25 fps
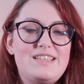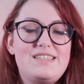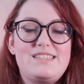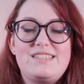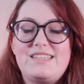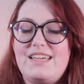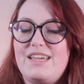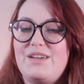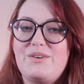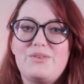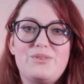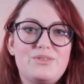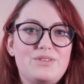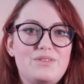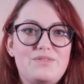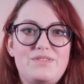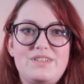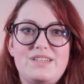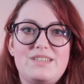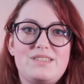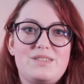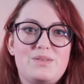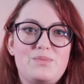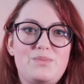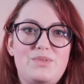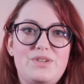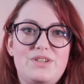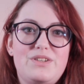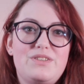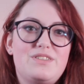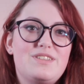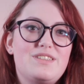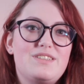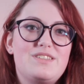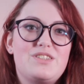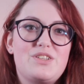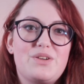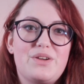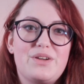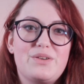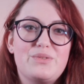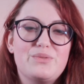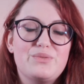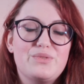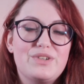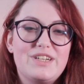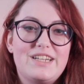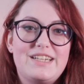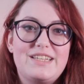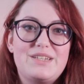seeing all of these computers
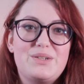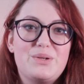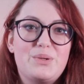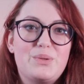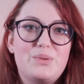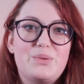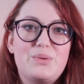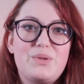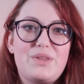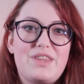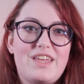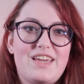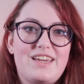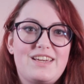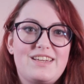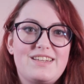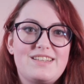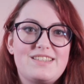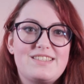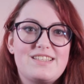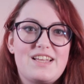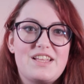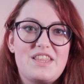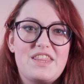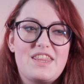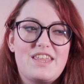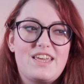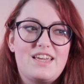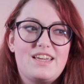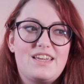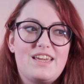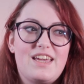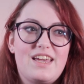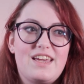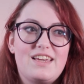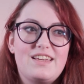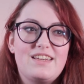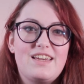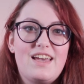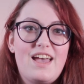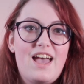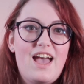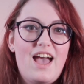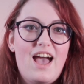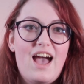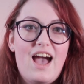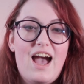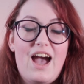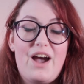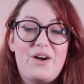doing really cool things and thinking,
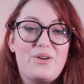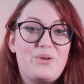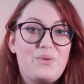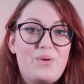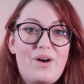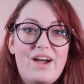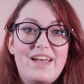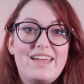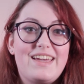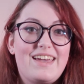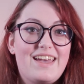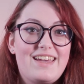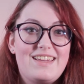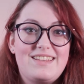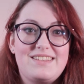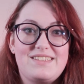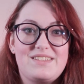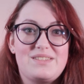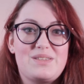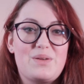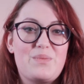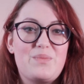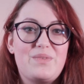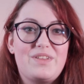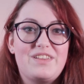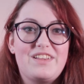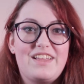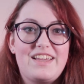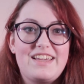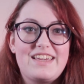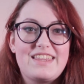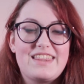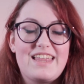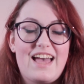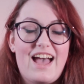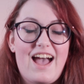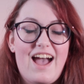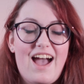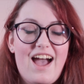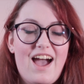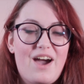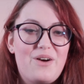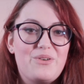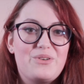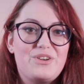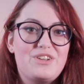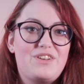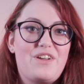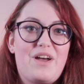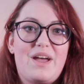how do I get into something like that?
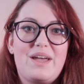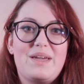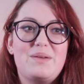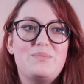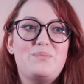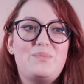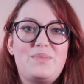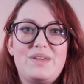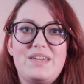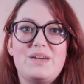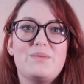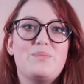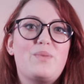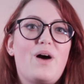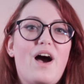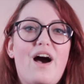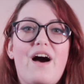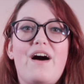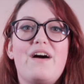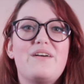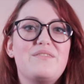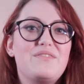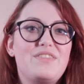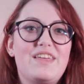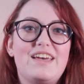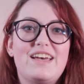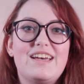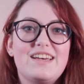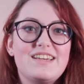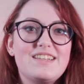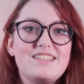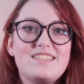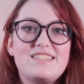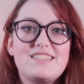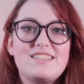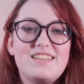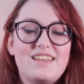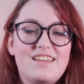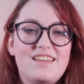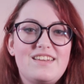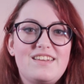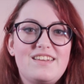How can I be a part of this?